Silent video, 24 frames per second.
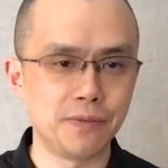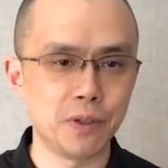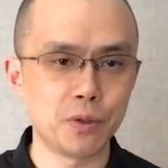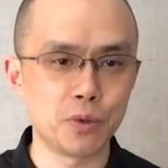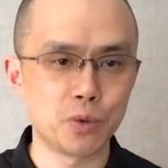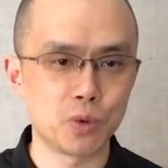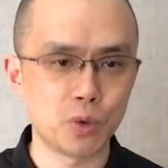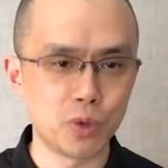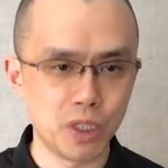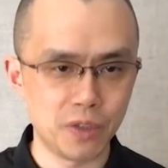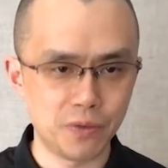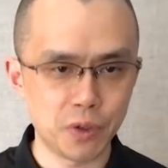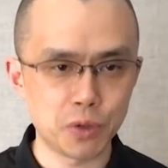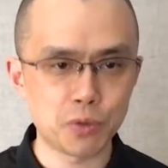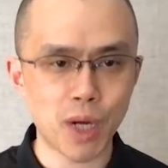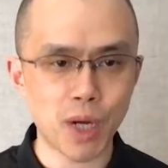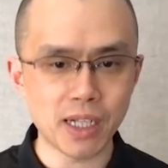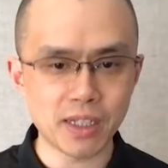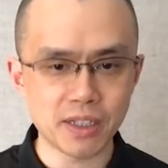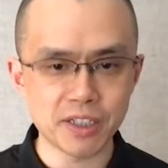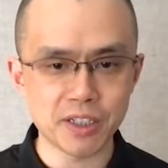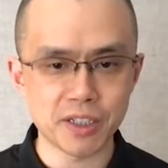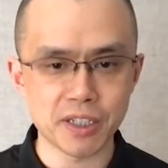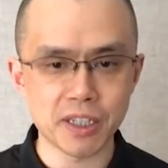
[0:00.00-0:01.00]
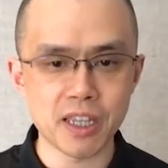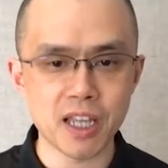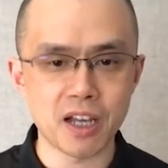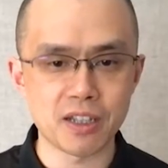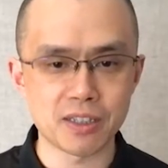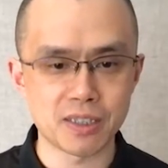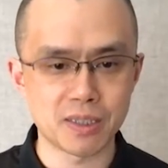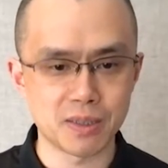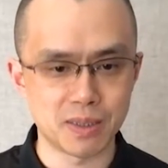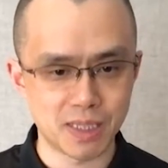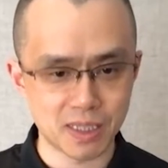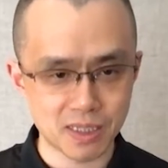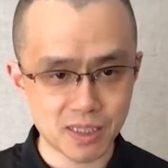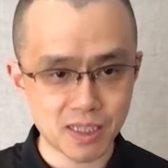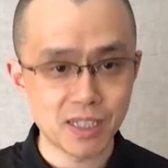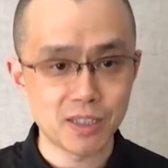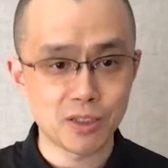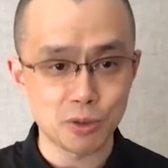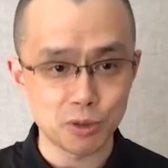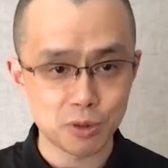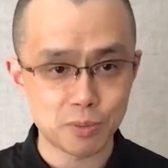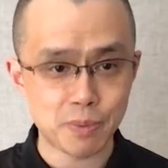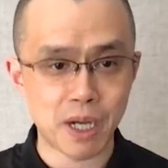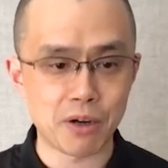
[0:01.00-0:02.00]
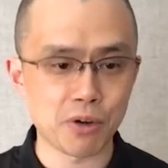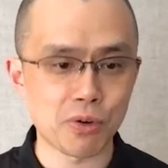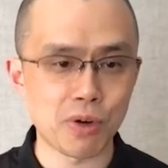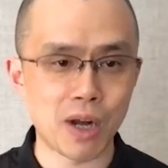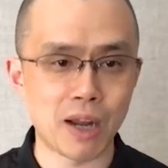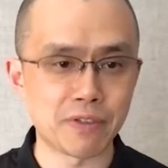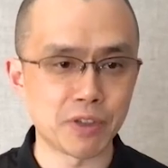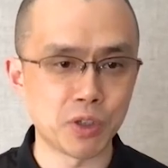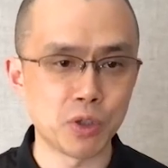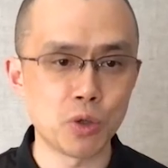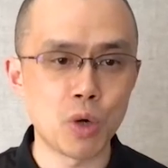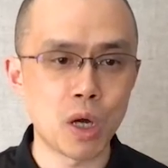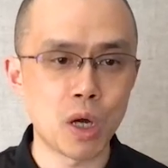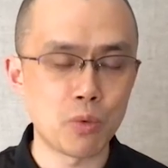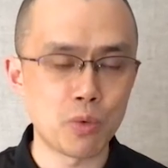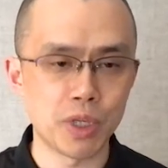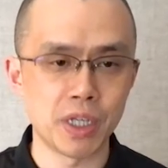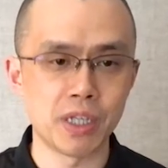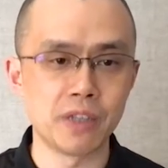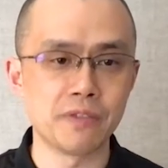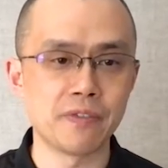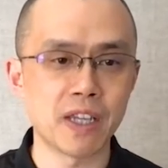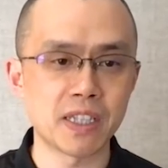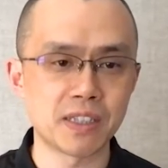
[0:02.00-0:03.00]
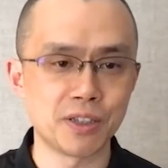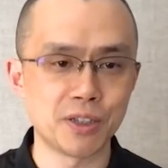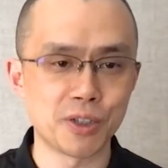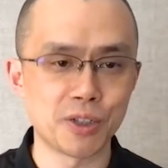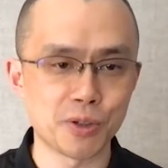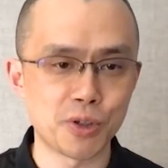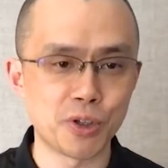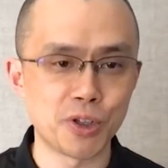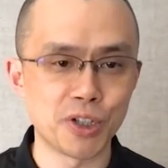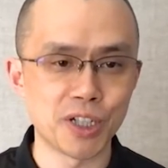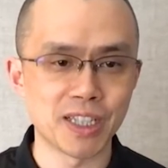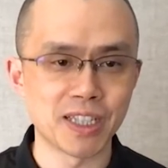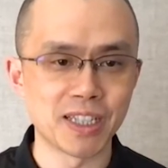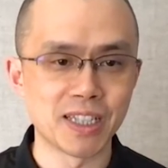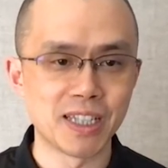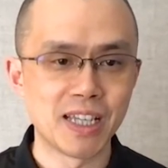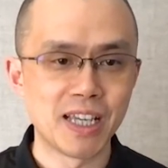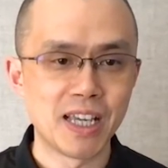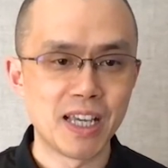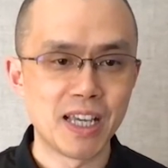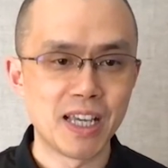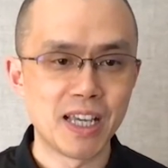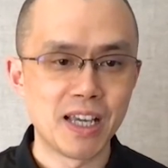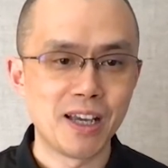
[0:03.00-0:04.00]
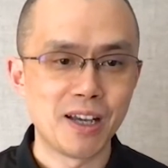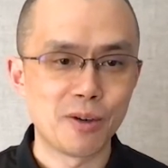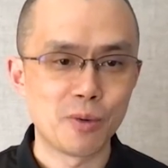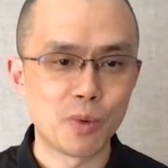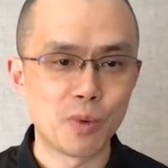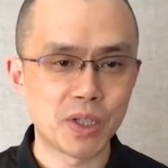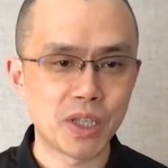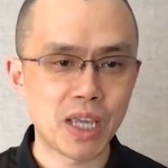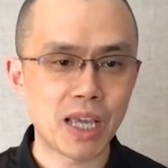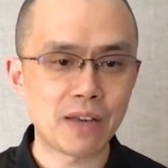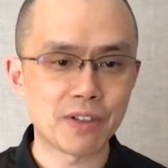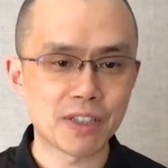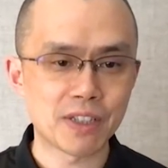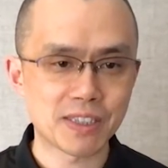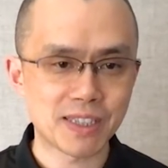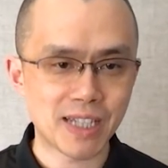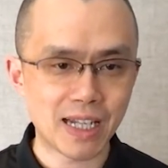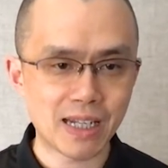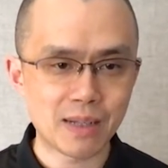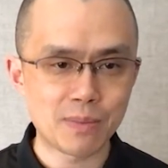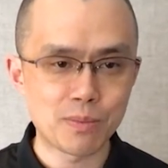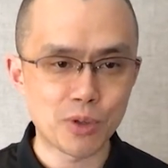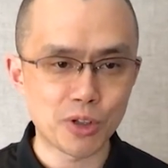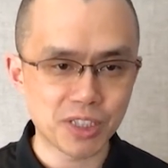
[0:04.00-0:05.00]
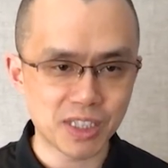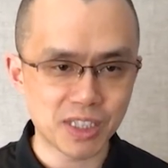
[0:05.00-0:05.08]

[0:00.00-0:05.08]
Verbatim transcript: you write down your thoughts, just in those paragraphs, no one will invest in your coin. When you have a slightly more